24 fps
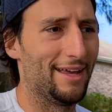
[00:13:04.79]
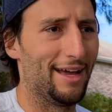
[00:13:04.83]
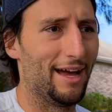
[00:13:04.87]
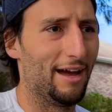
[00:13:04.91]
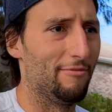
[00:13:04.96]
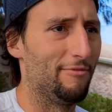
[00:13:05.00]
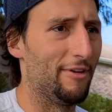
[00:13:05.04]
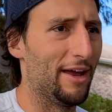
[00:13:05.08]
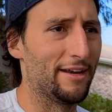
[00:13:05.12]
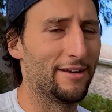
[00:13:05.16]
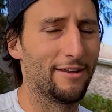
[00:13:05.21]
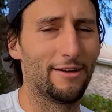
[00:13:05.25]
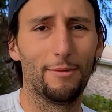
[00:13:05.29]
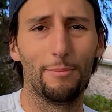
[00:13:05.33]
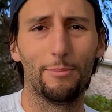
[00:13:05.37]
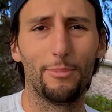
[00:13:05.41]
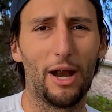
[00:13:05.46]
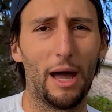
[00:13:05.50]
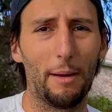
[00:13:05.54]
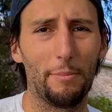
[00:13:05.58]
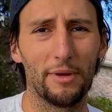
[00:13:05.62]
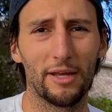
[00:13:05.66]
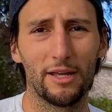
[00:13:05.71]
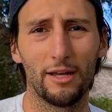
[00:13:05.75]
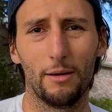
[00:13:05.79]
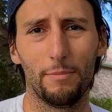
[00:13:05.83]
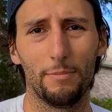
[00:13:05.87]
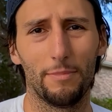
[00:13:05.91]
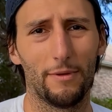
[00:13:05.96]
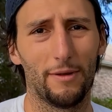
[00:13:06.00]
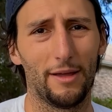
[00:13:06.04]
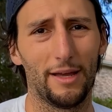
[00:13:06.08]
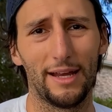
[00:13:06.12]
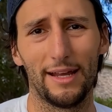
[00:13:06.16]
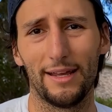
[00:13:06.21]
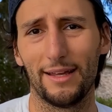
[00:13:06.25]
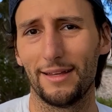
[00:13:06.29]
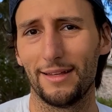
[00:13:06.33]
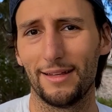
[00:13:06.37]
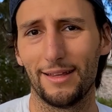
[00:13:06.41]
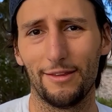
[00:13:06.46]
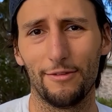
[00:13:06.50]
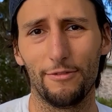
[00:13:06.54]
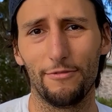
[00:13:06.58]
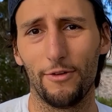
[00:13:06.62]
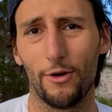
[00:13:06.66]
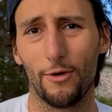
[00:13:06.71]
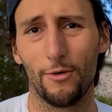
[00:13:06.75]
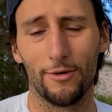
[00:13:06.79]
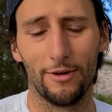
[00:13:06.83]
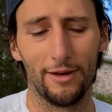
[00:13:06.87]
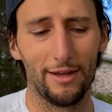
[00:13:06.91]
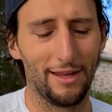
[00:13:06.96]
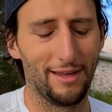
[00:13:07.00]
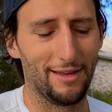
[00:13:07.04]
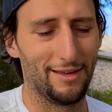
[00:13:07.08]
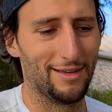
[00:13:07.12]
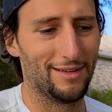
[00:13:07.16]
I've ended up propping up like the phone